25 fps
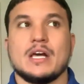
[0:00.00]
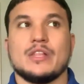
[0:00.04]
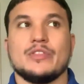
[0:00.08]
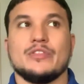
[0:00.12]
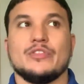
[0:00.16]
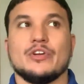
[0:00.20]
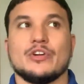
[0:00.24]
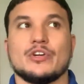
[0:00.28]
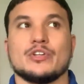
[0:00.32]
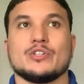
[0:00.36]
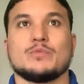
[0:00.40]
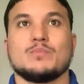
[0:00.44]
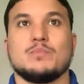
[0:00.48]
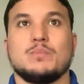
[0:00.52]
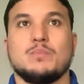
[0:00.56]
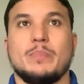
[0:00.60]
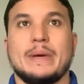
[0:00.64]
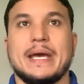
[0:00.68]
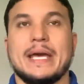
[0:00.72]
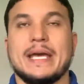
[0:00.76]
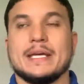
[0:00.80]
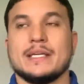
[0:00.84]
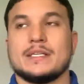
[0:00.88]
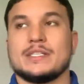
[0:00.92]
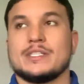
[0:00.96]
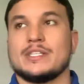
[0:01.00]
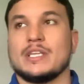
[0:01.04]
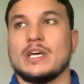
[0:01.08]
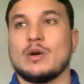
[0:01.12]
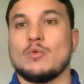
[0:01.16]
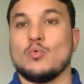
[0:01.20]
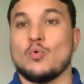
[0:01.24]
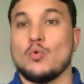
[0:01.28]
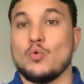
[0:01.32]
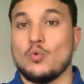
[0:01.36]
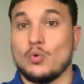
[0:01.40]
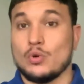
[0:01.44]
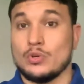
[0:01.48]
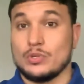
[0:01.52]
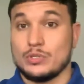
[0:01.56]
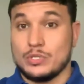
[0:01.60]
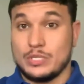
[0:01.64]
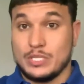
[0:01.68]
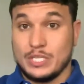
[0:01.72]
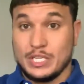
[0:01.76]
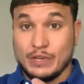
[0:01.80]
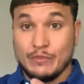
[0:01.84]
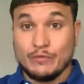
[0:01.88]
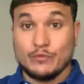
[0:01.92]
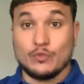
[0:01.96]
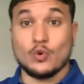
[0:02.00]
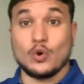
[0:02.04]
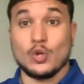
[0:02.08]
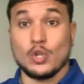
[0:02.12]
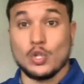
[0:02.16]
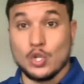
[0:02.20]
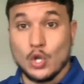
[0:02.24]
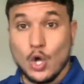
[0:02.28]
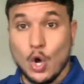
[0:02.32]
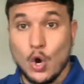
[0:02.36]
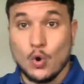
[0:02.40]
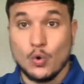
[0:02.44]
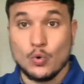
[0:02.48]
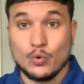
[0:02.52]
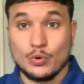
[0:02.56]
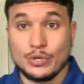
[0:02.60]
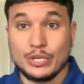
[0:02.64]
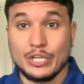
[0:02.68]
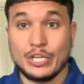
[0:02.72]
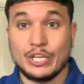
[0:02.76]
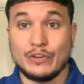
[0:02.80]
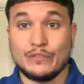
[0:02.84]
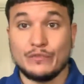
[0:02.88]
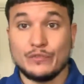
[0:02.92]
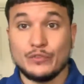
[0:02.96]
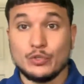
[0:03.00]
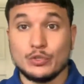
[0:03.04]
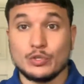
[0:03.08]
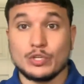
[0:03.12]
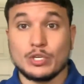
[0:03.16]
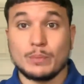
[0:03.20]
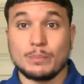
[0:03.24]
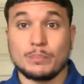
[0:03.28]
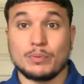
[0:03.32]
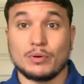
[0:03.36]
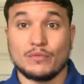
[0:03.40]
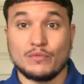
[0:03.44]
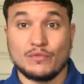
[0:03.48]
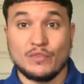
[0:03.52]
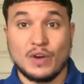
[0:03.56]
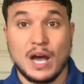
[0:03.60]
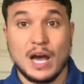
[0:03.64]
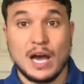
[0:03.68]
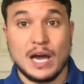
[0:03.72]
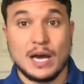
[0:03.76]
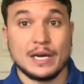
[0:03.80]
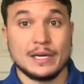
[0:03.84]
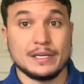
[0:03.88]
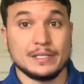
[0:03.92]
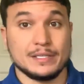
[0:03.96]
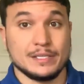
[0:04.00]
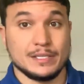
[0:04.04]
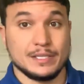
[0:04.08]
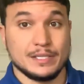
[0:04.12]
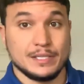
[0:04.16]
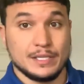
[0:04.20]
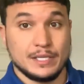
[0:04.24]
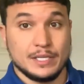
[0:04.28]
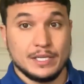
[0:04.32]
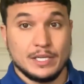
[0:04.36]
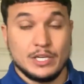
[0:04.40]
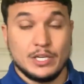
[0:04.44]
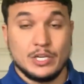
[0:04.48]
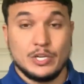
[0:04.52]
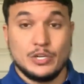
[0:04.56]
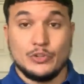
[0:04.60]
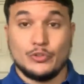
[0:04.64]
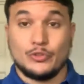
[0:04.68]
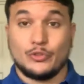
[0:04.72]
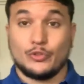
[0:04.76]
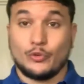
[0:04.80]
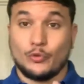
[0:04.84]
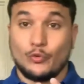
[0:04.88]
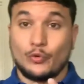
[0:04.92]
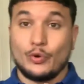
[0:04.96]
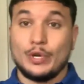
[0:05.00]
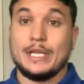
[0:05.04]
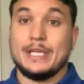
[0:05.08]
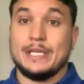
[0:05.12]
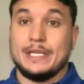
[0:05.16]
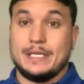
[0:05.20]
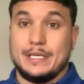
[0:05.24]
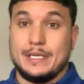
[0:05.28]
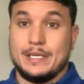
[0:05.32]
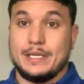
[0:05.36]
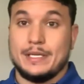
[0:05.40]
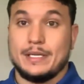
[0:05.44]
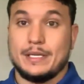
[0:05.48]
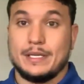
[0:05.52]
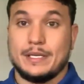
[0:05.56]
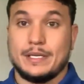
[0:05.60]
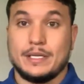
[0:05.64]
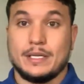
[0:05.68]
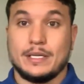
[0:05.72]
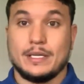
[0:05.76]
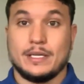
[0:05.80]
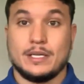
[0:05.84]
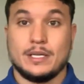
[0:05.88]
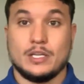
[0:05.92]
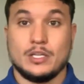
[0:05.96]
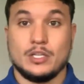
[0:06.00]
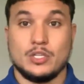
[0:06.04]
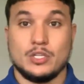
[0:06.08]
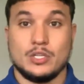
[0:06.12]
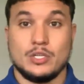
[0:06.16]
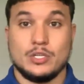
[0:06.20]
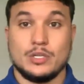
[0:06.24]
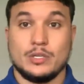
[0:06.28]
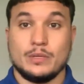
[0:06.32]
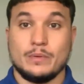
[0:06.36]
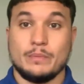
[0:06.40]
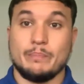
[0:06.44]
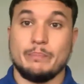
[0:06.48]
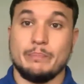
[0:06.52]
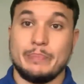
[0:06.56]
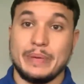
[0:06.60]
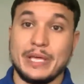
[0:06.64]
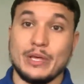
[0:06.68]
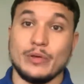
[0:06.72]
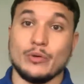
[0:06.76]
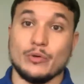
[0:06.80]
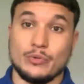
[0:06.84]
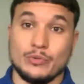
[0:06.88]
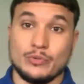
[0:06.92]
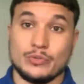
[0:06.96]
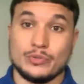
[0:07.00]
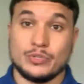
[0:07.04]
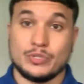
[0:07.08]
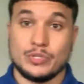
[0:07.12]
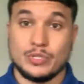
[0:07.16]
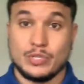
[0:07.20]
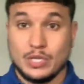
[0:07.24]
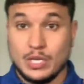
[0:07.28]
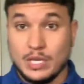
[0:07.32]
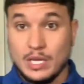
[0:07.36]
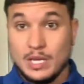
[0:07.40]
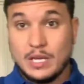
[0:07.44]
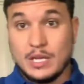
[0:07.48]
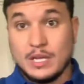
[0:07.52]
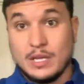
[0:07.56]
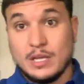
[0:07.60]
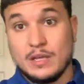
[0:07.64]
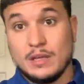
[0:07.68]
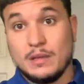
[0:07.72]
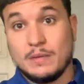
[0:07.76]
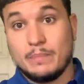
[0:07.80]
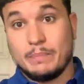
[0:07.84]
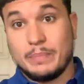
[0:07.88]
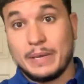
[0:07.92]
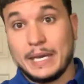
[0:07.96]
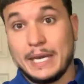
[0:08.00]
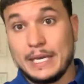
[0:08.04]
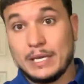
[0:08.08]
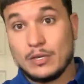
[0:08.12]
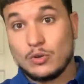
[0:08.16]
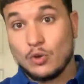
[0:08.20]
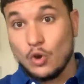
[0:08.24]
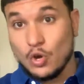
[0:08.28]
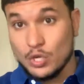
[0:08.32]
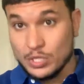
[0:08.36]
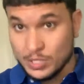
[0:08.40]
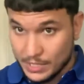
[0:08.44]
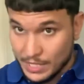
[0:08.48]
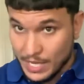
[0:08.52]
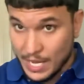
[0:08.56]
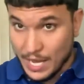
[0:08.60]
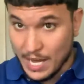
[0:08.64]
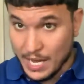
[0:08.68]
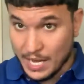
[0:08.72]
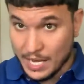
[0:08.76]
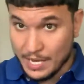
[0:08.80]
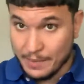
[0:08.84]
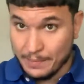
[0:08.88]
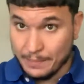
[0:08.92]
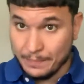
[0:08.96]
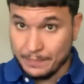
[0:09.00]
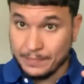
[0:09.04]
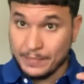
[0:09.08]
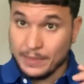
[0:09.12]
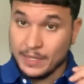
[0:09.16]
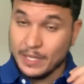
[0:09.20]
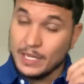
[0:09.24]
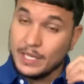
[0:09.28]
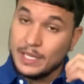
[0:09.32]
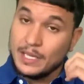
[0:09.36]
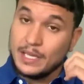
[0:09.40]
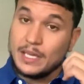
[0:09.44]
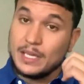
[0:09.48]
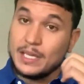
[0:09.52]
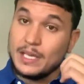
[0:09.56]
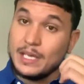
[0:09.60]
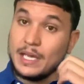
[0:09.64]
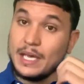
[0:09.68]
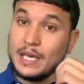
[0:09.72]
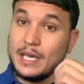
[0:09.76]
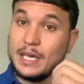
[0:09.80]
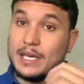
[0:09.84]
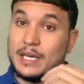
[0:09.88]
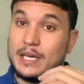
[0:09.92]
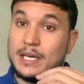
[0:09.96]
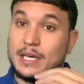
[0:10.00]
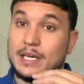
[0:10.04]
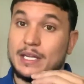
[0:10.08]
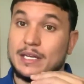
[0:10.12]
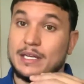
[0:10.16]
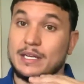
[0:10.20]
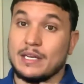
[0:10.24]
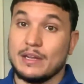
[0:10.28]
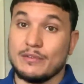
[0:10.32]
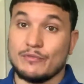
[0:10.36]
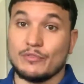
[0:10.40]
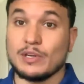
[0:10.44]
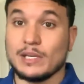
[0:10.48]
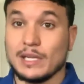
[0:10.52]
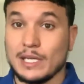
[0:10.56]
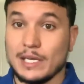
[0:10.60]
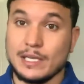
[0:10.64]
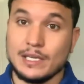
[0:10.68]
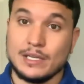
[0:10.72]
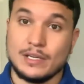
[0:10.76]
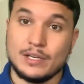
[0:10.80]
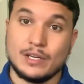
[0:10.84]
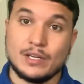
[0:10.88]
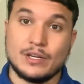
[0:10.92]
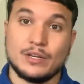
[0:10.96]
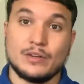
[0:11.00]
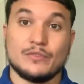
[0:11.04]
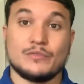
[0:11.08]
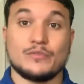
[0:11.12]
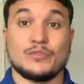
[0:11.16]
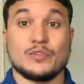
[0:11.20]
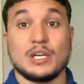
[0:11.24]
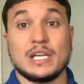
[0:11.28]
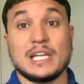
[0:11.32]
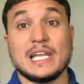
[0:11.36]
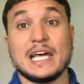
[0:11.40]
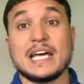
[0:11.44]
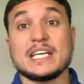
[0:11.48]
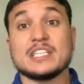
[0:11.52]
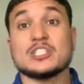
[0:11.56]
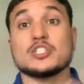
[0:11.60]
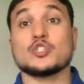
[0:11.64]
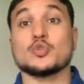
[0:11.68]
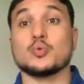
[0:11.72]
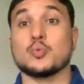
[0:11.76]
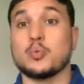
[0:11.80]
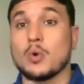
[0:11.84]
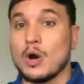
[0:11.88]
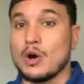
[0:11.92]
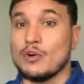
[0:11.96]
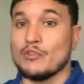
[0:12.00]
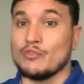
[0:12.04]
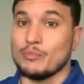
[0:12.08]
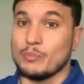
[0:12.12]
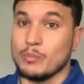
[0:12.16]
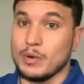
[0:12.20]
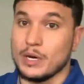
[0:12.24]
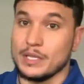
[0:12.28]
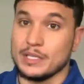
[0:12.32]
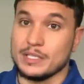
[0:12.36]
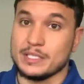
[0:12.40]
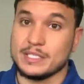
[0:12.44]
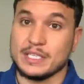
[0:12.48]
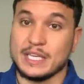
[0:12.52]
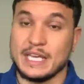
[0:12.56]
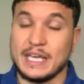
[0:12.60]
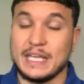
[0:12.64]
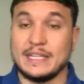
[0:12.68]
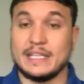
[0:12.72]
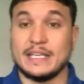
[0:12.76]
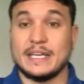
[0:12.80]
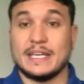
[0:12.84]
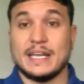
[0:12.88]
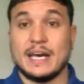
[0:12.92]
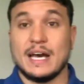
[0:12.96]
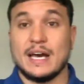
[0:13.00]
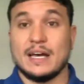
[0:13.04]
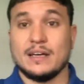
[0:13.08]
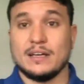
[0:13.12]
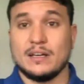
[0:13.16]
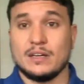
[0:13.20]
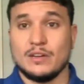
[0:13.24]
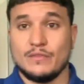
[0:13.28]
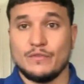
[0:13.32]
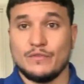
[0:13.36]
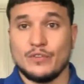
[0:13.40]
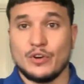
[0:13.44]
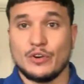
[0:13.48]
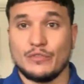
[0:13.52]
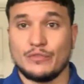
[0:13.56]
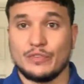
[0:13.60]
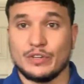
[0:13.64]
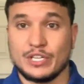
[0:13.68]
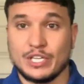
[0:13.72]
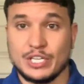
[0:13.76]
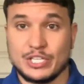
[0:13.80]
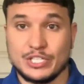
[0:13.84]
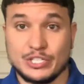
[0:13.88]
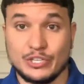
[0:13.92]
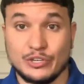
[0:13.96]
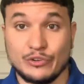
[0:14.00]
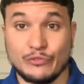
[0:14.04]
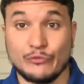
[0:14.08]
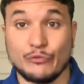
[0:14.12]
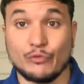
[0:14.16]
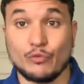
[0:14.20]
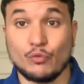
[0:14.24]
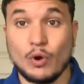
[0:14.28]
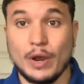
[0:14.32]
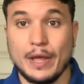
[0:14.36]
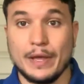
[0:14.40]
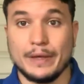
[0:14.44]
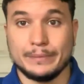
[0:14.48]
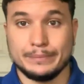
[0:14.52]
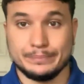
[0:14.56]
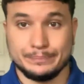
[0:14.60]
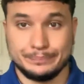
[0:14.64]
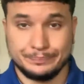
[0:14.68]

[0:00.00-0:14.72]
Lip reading: There's banks that will give you a loan if you can provide 3 bills paid on time and never late for the last 12 months, and then verification of rent.